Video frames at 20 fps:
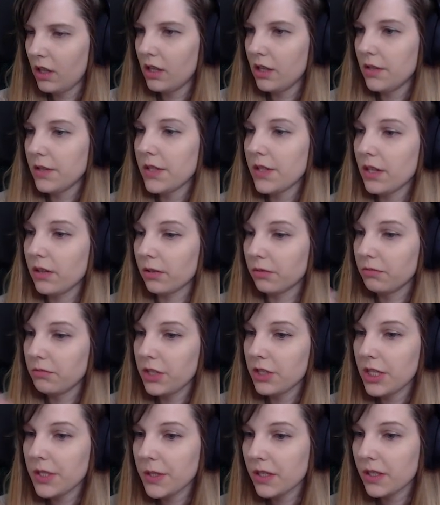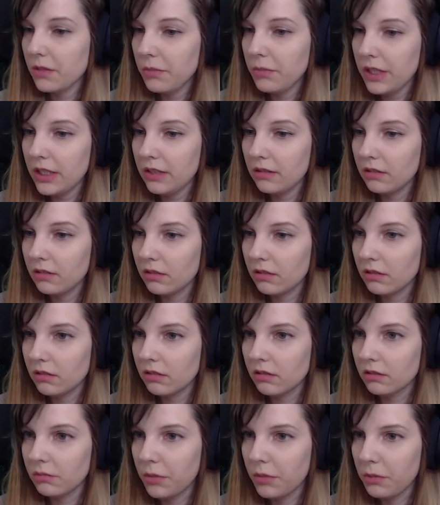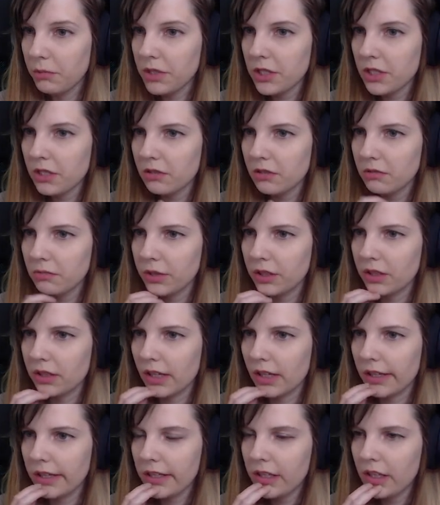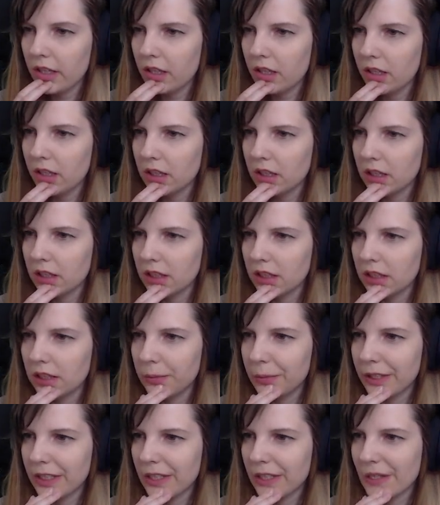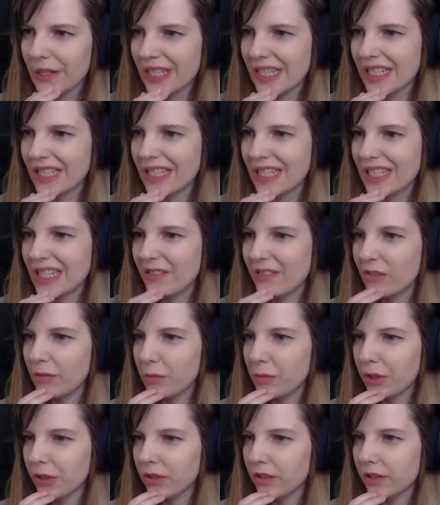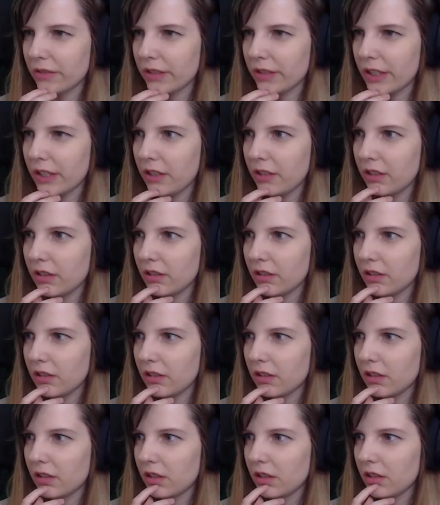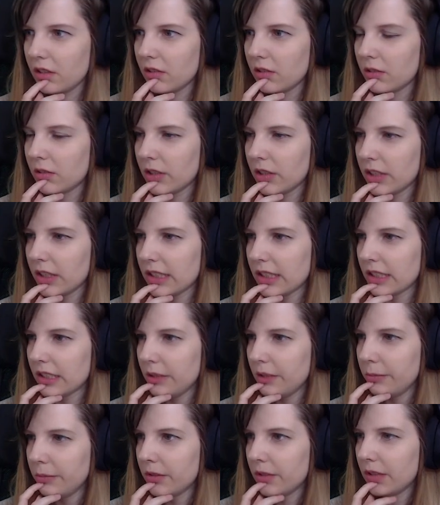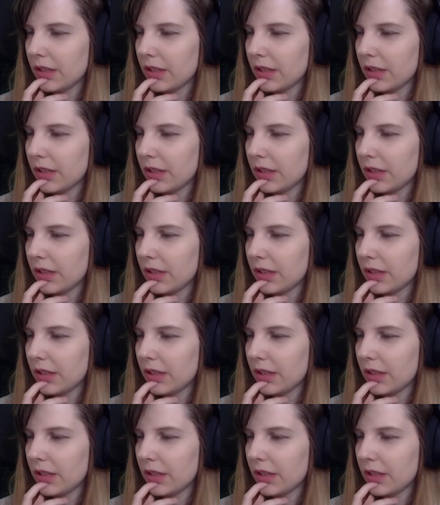So she's gonna be, or maybe she could be there. No, because then she will block the way all the time.